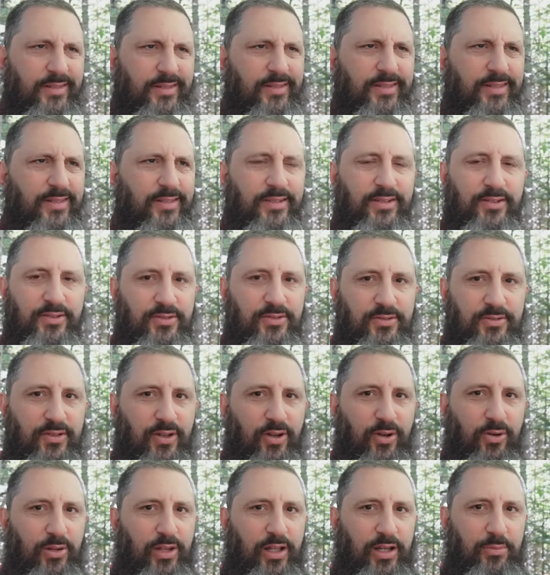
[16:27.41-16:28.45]
Uh, there's
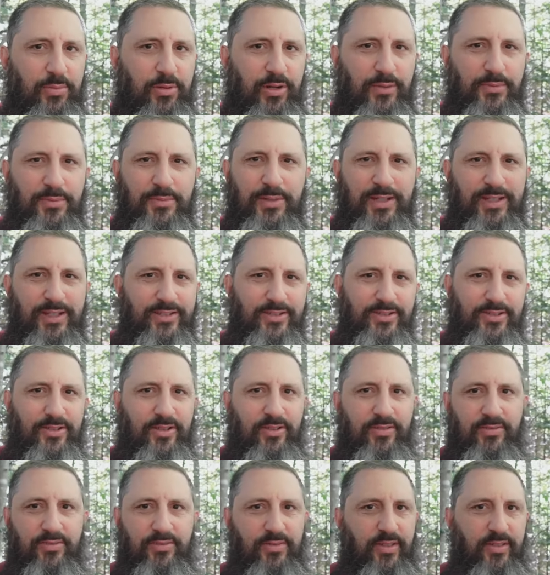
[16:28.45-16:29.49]
a whole lot of problems. I mean, just
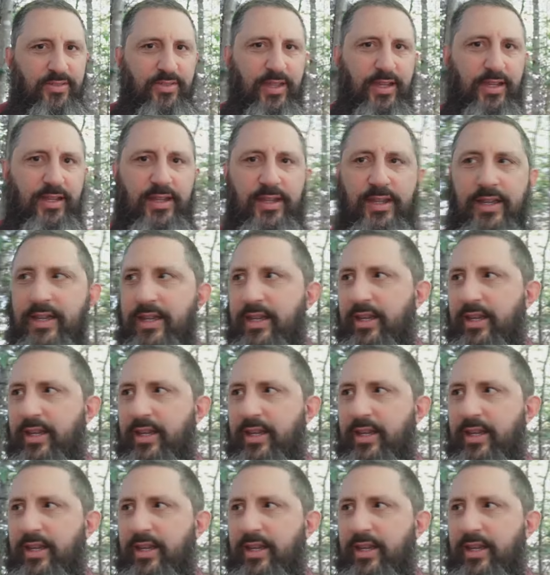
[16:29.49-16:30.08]
the, the thing.